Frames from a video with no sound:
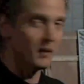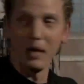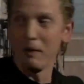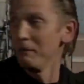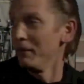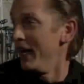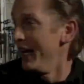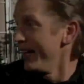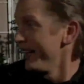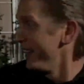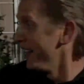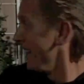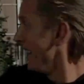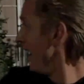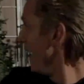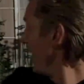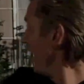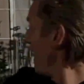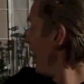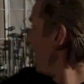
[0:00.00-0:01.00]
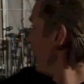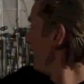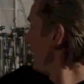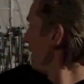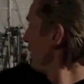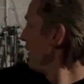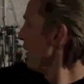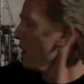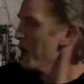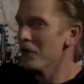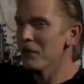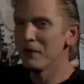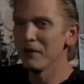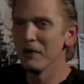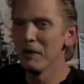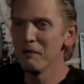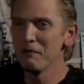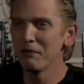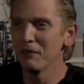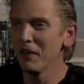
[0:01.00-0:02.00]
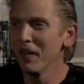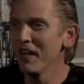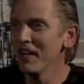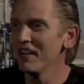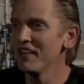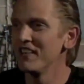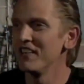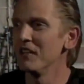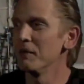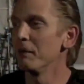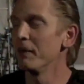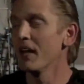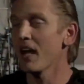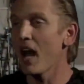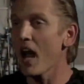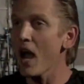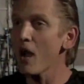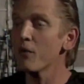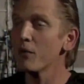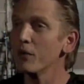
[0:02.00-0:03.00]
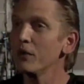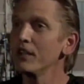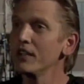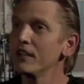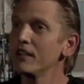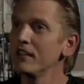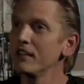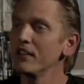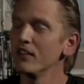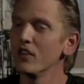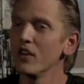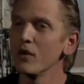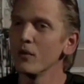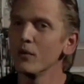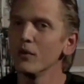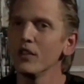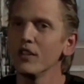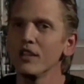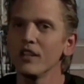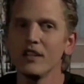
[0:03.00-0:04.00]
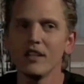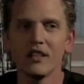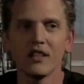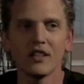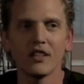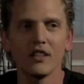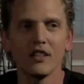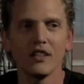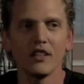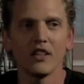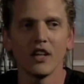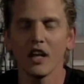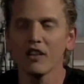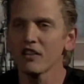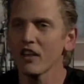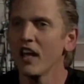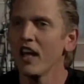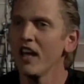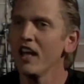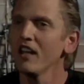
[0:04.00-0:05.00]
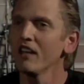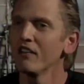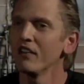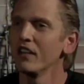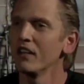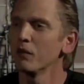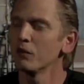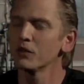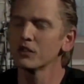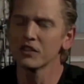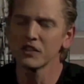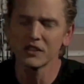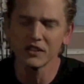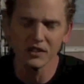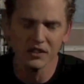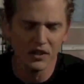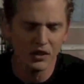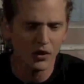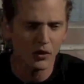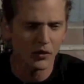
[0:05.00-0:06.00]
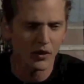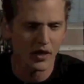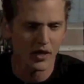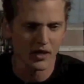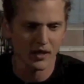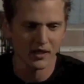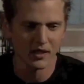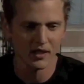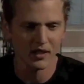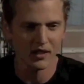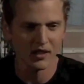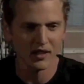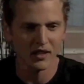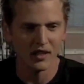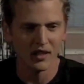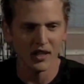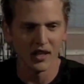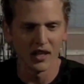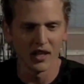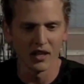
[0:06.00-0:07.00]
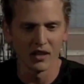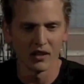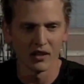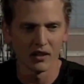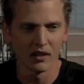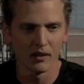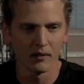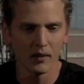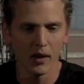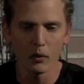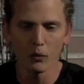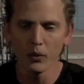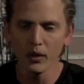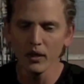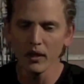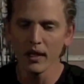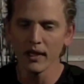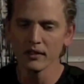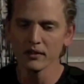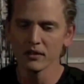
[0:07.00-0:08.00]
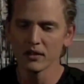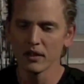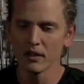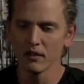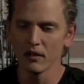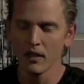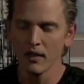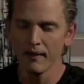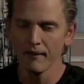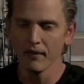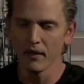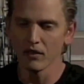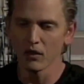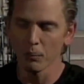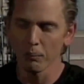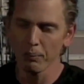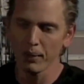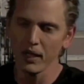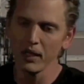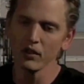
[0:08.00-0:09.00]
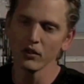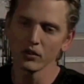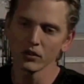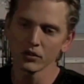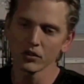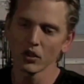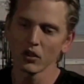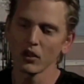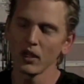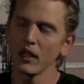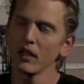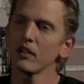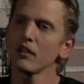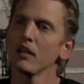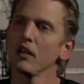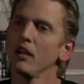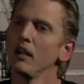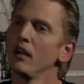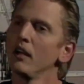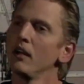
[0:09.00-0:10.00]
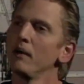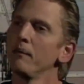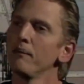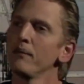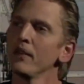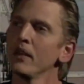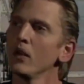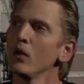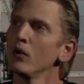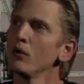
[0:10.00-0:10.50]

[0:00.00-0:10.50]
And I'm like, uh, hello, you know, I'm flying here. But I really, you know, I really got the hang of it. It was exhilarating, and uh, I realized that that the pedals are like uh,